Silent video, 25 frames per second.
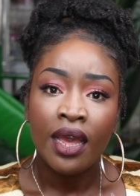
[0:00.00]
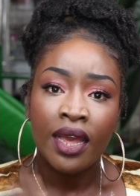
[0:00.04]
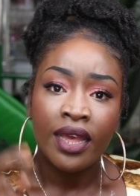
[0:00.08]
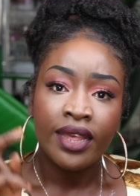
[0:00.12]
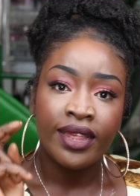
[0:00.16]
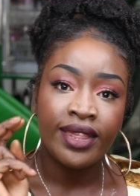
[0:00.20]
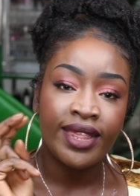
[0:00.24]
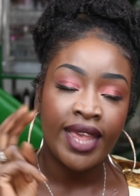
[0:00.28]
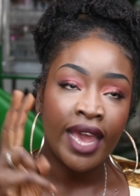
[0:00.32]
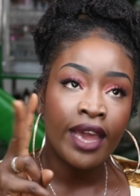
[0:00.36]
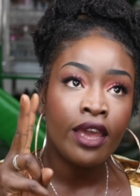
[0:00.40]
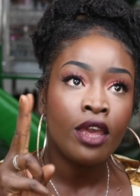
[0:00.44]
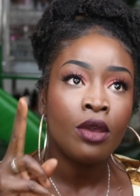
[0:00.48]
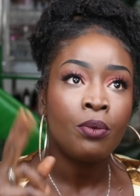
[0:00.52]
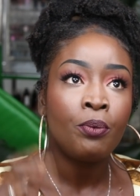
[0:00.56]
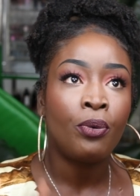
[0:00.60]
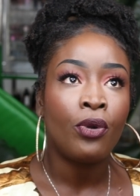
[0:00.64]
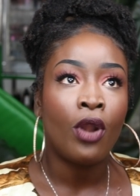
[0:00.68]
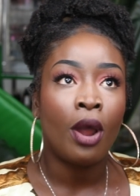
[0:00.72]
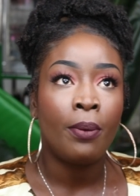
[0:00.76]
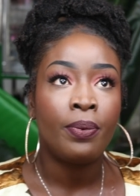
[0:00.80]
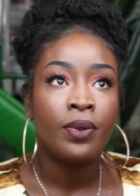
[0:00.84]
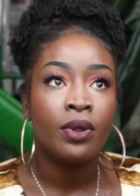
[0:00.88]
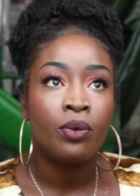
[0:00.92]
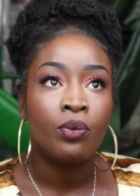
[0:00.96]
Second
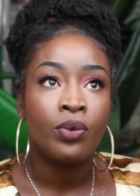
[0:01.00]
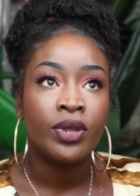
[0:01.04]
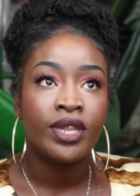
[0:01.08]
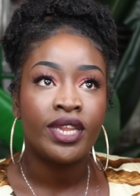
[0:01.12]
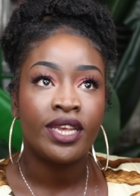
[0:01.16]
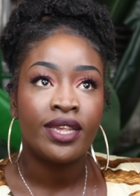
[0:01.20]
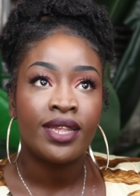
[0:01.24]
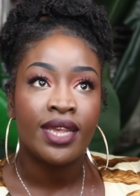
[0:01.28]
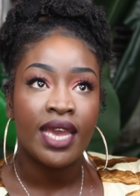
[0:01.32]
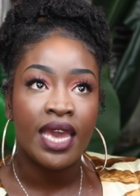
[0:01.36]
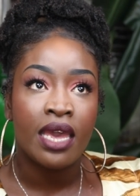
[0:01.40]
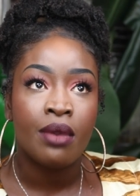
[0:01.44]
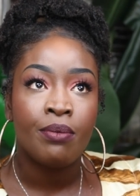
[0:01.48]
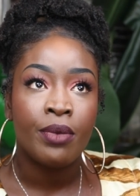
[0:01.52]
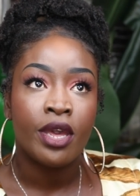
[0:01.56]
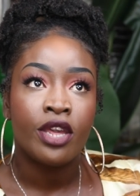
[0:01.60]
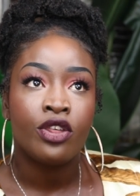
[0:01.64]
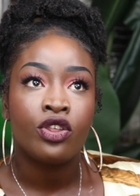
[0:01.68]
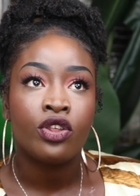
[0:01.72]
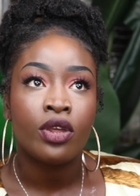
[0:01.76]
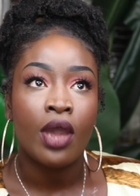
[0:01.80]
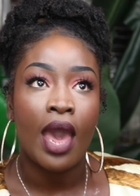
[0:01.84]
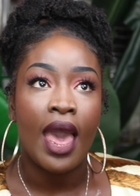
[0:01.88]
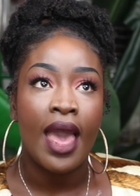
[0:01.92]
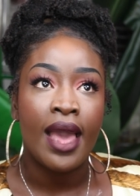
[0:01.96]
problem with this
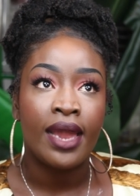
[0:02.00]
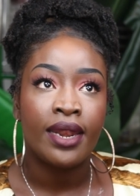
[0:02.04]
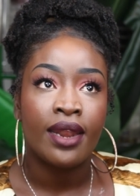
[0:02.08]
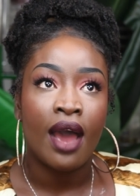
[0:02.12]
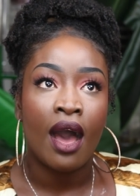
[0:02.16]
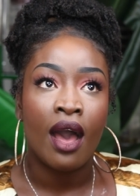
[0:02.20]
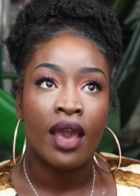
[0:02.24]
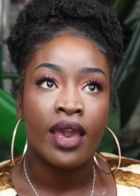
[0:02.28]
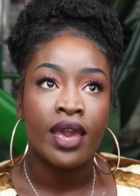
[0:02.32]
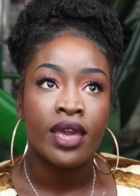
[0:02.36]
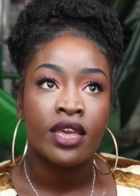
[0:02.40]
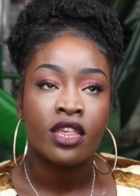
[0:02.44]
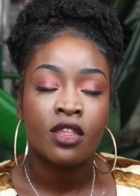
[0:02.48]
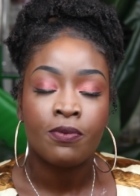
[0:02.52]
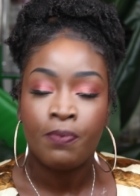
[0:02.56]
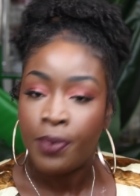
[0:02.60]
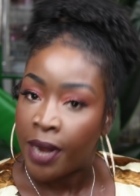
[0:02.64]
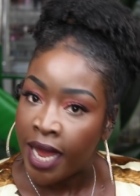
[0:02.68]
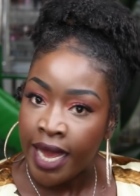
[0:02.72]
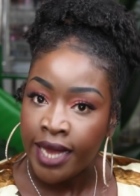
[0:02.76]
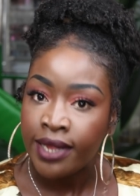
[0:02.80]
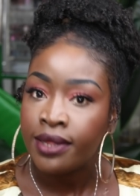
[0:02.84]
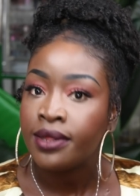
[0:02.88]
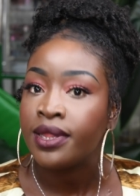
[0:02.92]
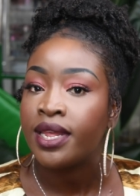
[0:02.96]
image, and I
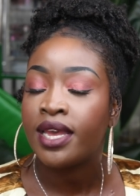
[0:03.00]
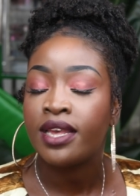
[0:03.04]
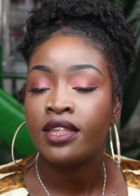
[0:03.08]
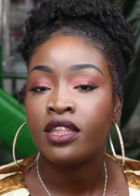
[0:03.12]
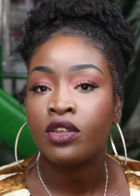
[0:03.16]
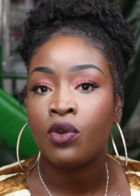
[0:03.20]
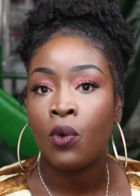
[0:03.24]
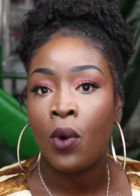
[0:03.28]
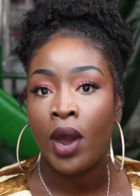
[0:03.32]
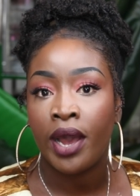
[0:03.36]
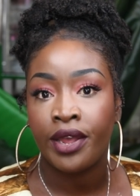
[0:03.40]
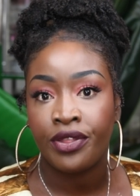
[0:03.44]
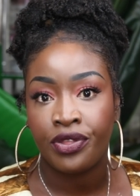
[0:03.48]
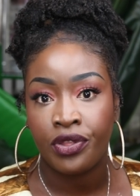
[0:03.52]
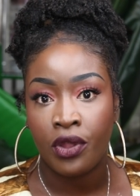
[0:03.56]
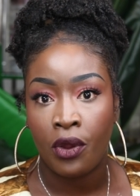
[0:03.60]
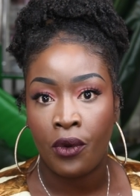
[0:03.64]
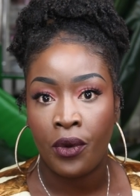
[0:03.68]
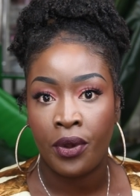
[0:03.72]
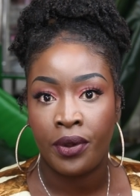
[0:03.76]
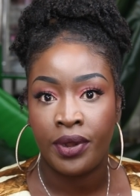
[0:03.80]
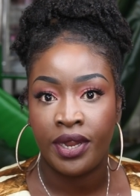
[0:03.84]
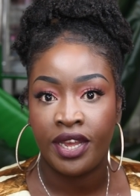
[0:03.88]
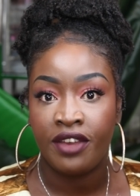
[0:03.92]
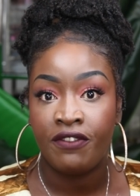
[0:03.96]
explained this quite
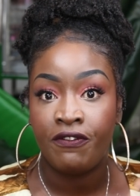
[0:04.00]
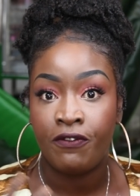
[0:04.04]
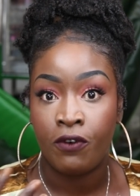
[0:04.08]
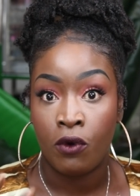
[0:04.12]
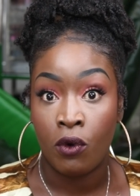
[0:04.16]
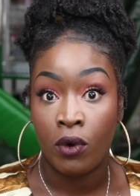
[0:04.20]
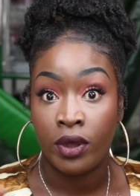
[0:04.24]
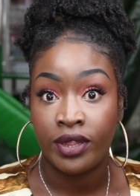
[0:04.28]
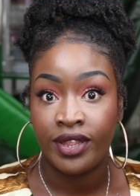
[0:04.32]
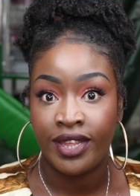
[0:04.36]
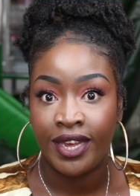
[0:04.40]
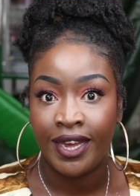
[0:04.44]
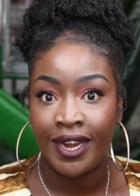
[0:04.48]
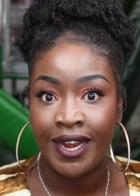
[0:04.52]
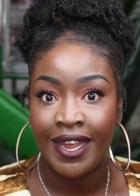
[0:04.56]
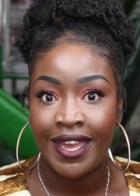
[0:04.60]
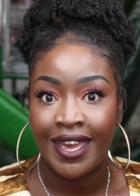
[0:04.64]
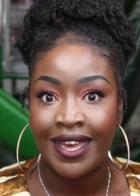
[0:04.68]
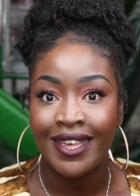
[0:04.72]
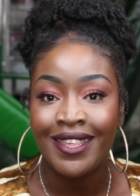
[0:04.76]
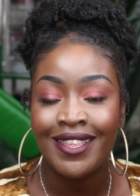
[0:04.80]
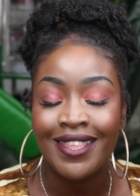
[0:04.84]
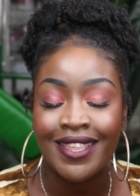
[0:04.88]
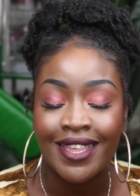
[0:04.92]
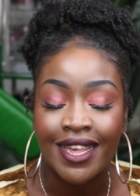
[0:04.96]
thoroughly for
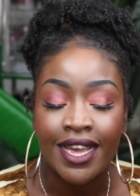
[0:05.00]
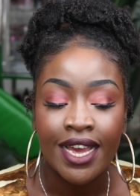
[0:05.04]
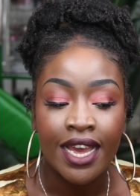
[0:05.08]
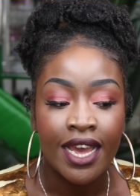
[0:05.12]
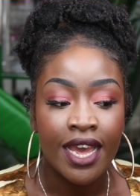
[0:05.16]
Therese,